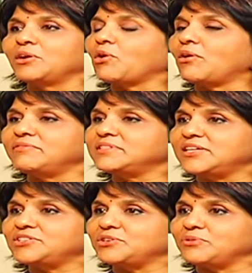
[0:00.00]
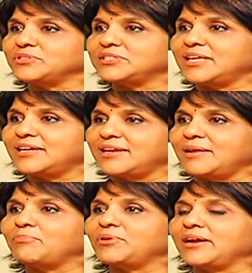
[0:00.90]
conversation osthe, nen
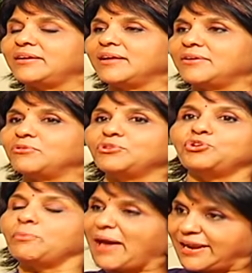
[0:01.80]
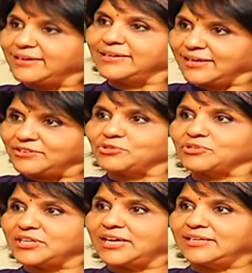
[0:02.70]
eppudu antanu, humanity and
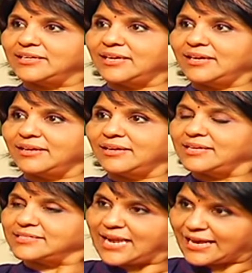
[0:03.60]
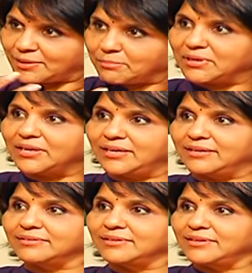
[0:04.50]
society is like a bird.
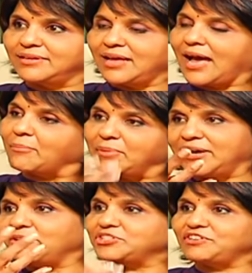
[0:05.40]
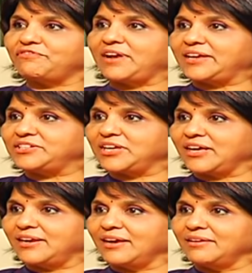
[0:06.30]
A bird vachi fly
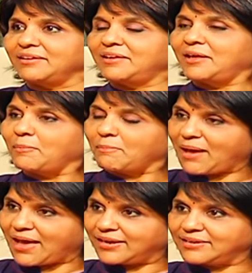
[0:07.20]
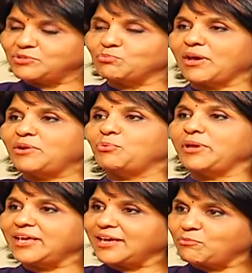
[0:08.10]
cheyala. Man is one
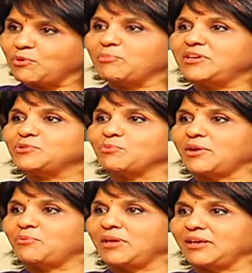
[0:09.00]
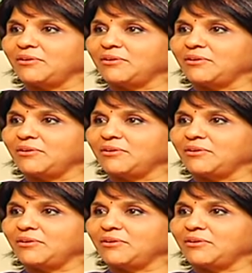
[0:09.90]
wing and women is one wing.